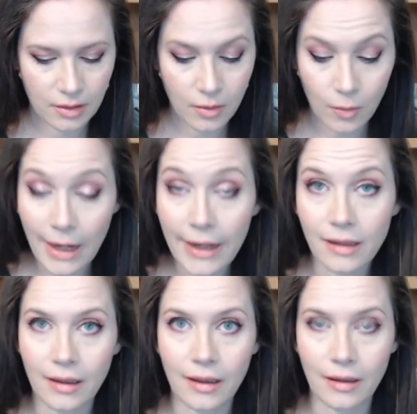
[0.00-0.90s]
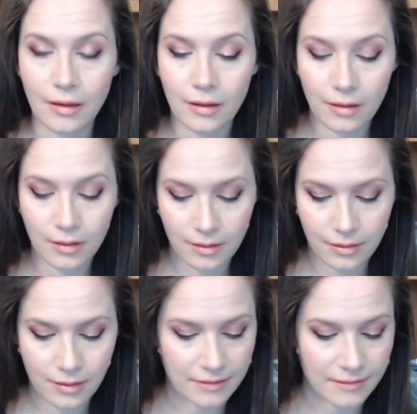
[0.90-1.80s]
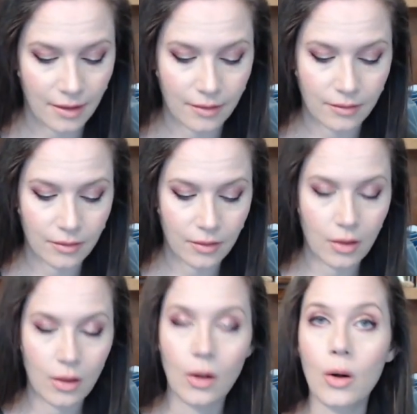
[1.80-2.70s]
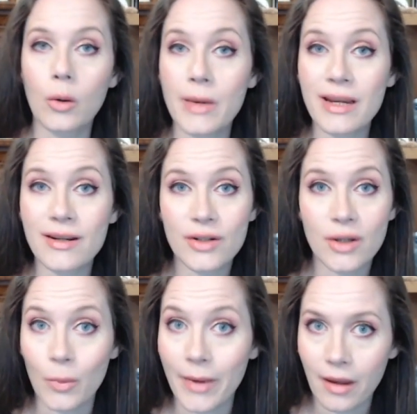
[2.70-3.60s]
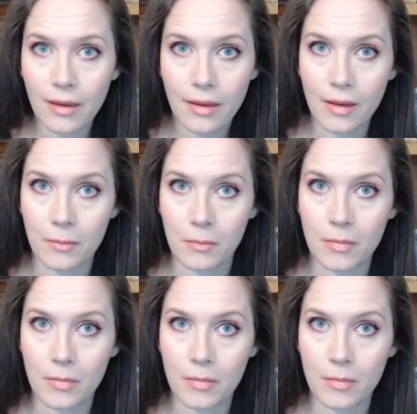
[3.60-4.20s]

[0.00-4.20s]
"Quietly," they said, "or we shall wake them."